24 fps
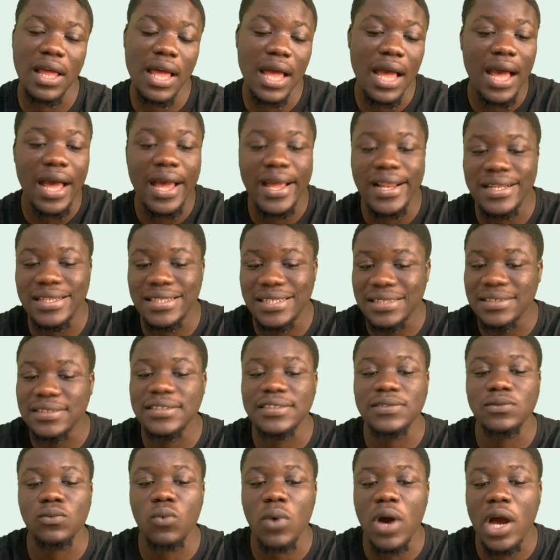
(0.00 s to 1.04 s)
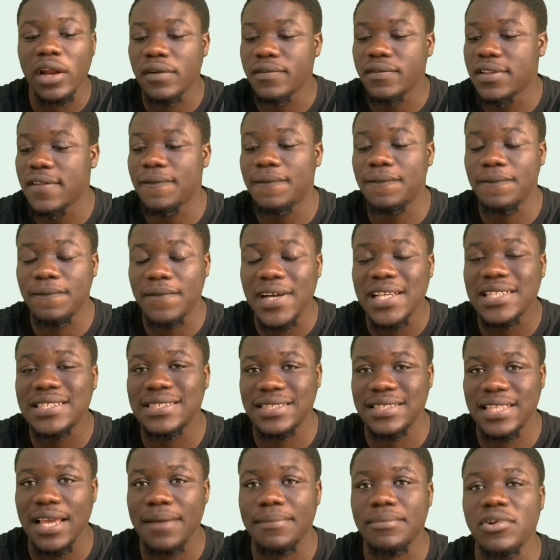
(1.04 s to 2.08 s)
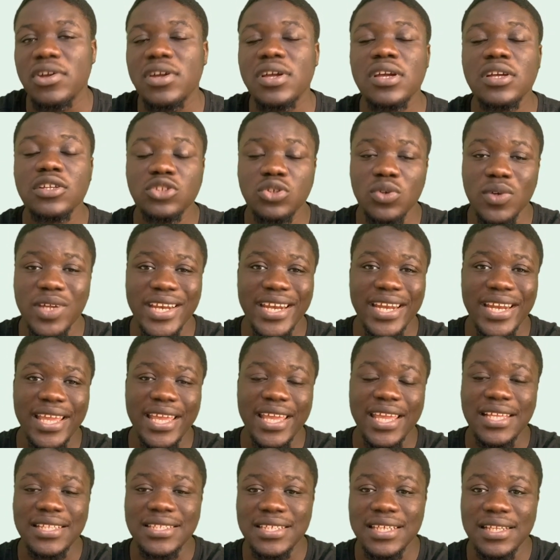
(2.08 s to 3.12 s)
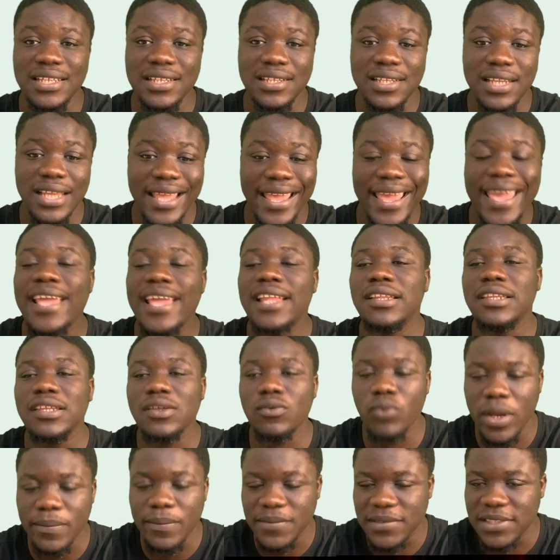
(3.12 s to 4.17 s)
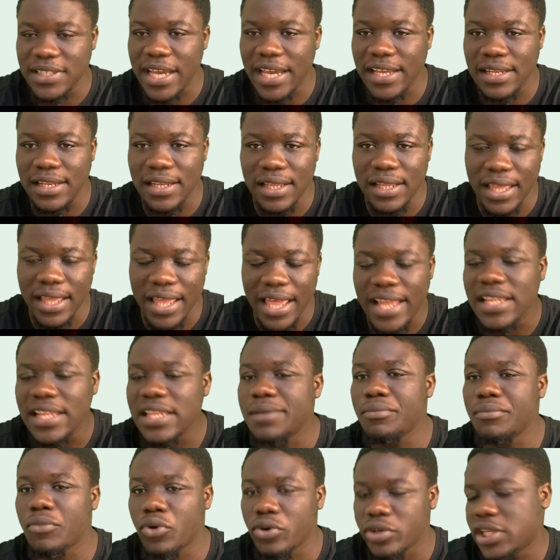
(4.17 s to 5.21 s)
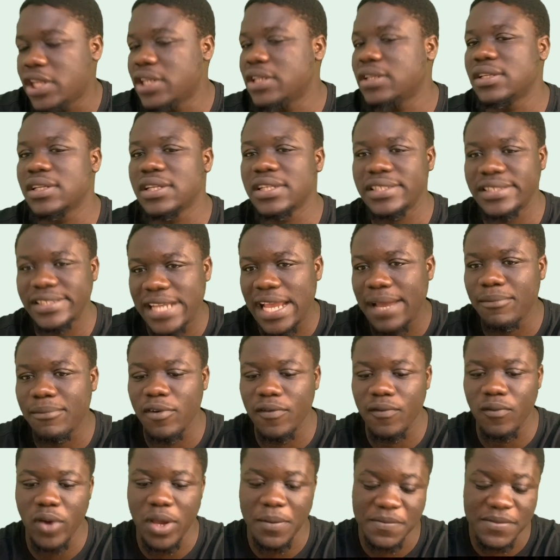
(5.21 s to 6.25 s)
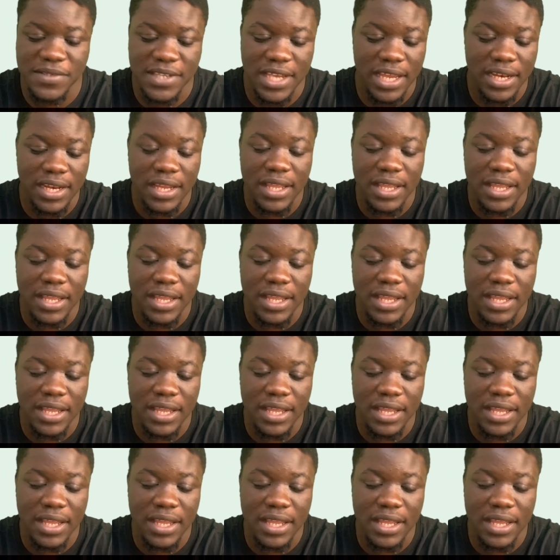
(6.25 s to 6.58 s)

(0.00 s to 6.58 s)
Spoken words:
and this is one of the first steps to creating any website, any modern type of website.